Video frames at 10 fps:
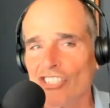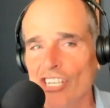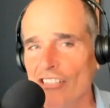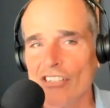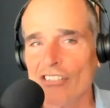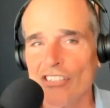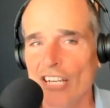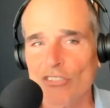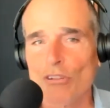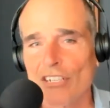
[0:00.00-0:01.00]
Jesus
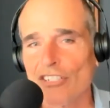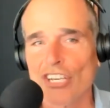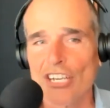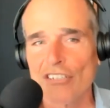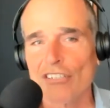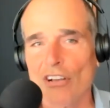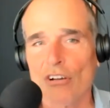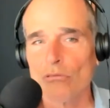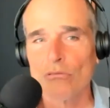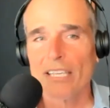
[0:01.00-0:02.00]
centric, Jesus
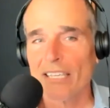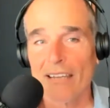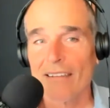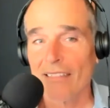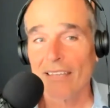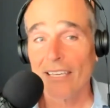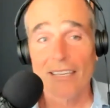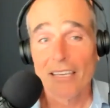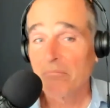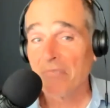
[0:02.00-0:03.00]
only kind of
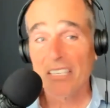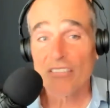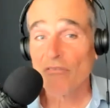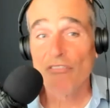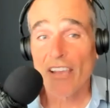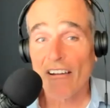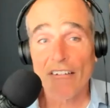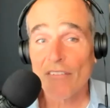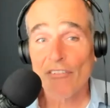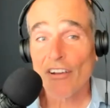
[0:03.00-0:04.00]
thing is
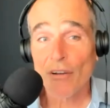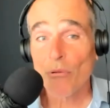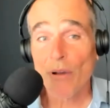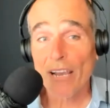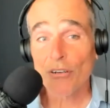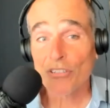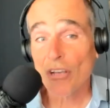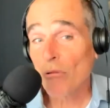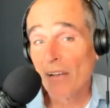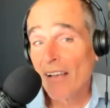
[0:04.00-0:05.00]
very, very rare.
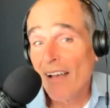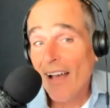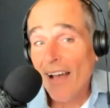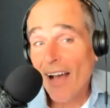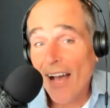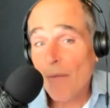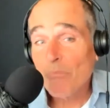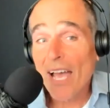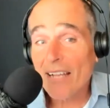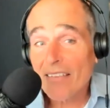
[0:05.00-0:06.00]
So
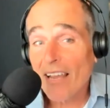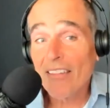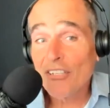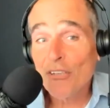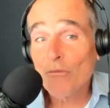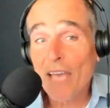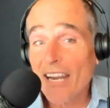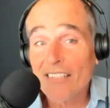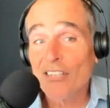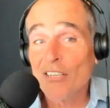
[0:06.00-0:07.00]
I'm not telling you
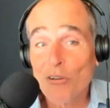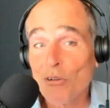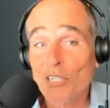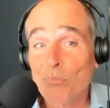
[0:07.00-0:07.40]
that isn't your